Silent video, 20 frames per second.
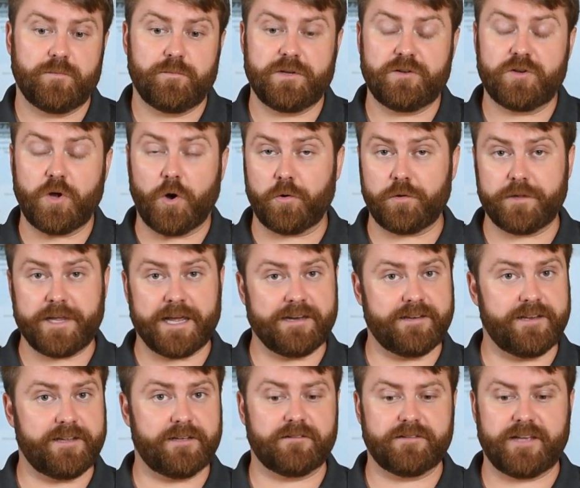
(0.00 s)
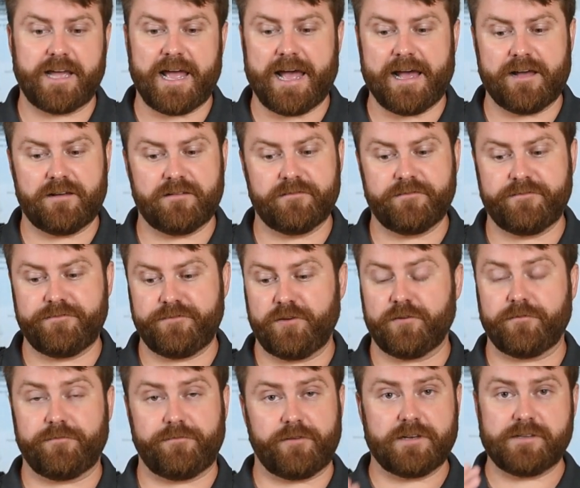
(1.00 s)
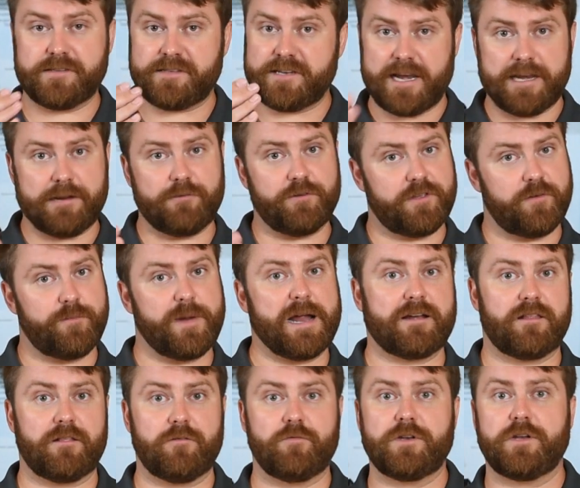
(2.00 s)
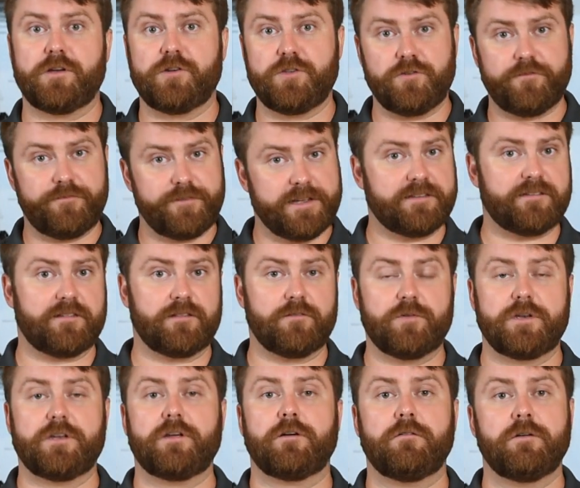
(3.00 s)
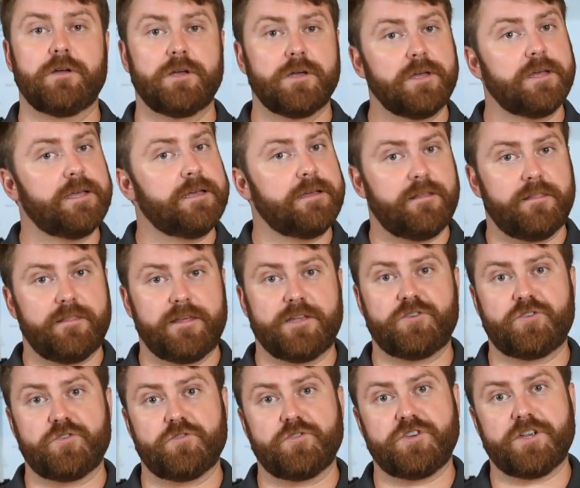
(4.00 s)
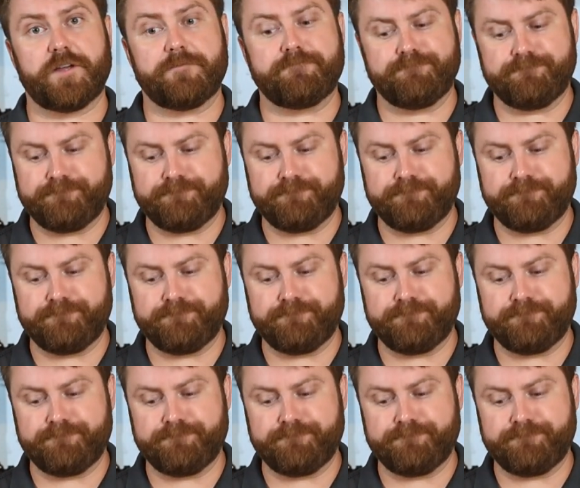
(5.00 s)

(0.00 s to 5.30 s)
Be totally ideal to have your friend standing with their back to the window, you facing the window, they shoot you.